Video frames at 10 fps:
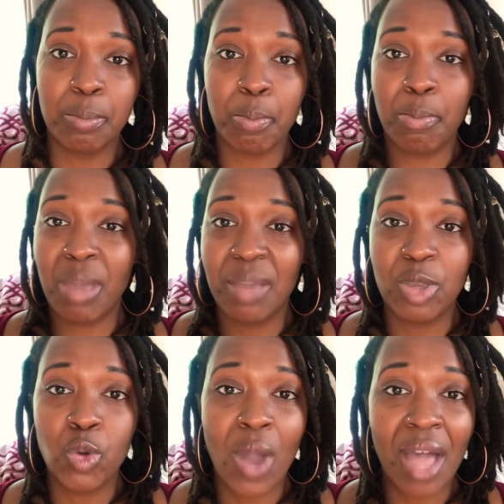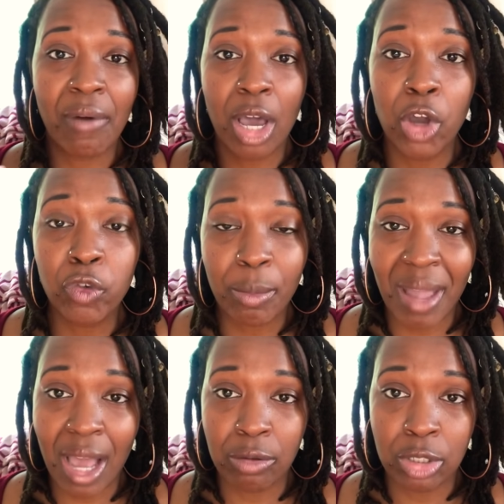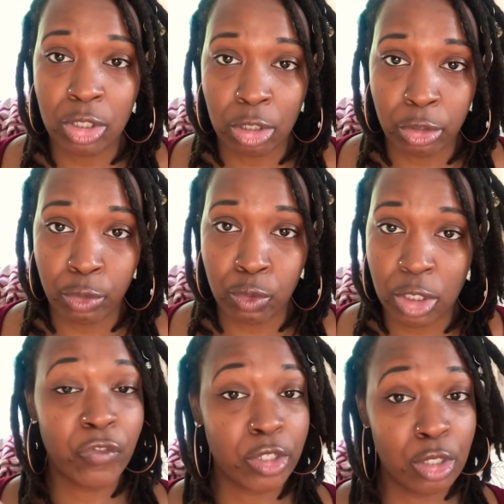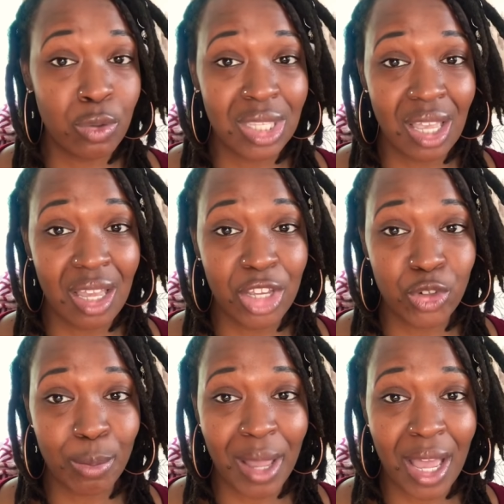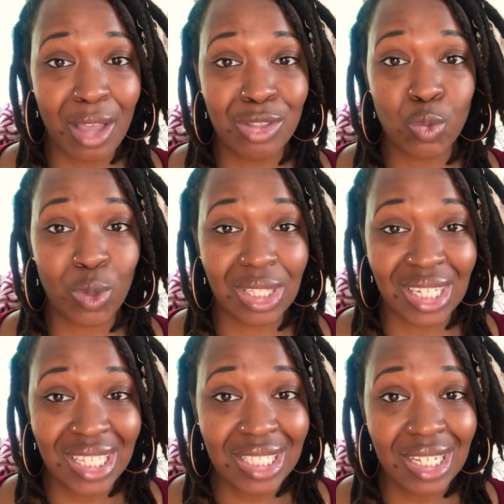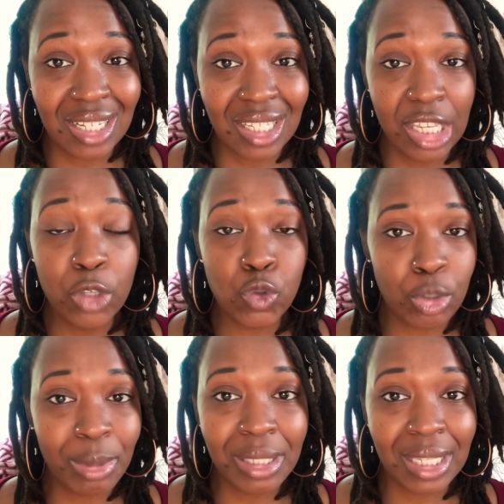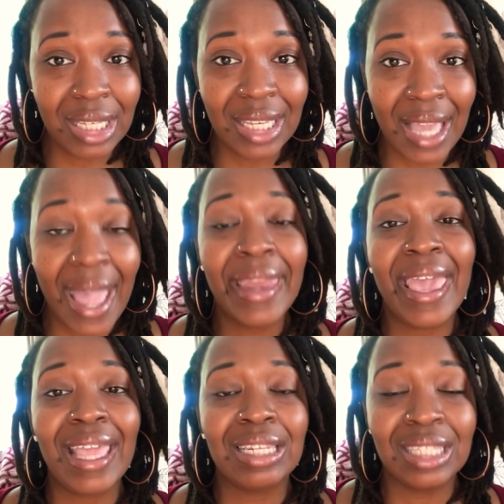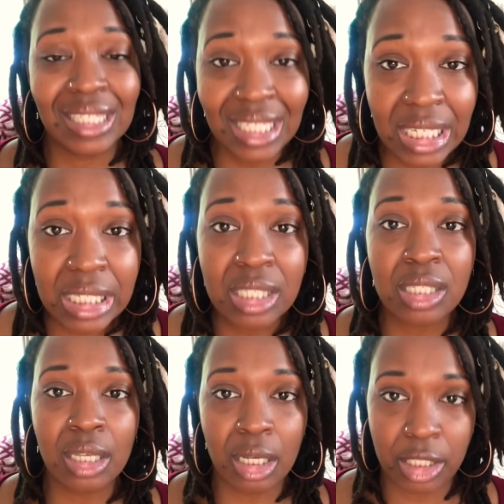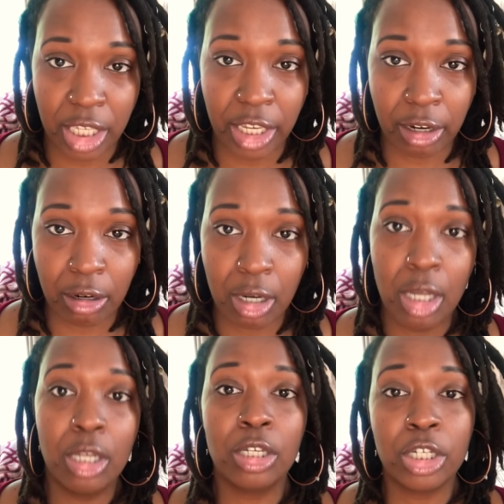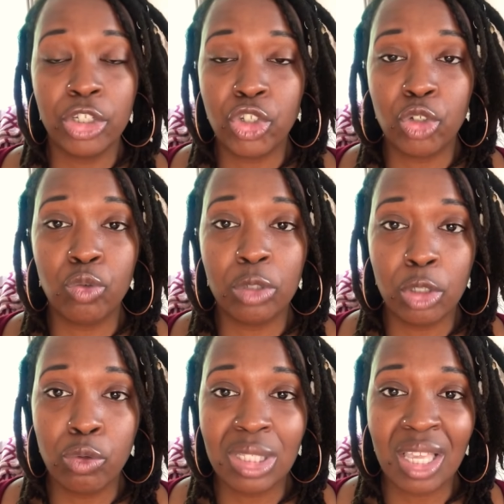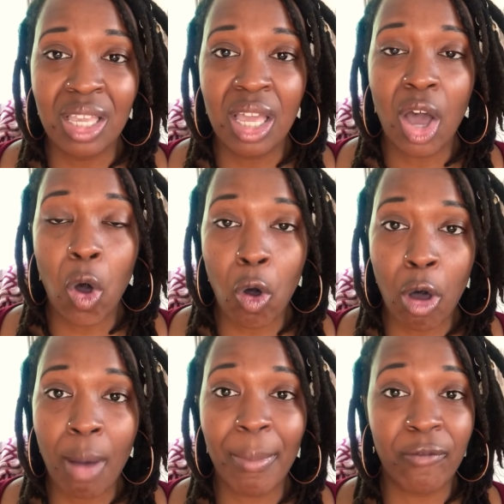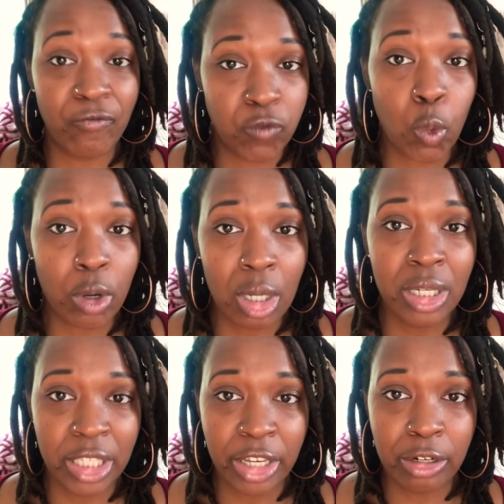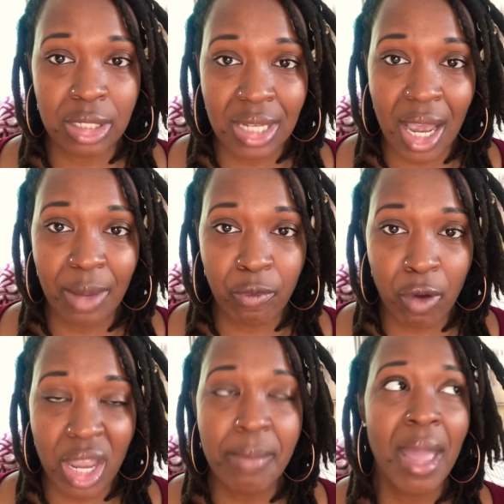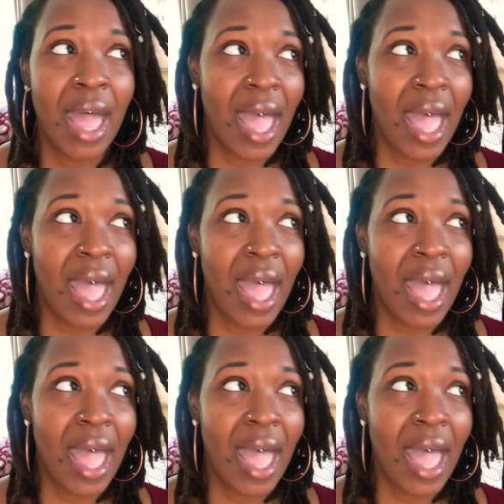maybe you have 100 pounds to lose. For losing 100 pounds, realistically, you should be looking at least a year. Could you lose it all before a year's time frame?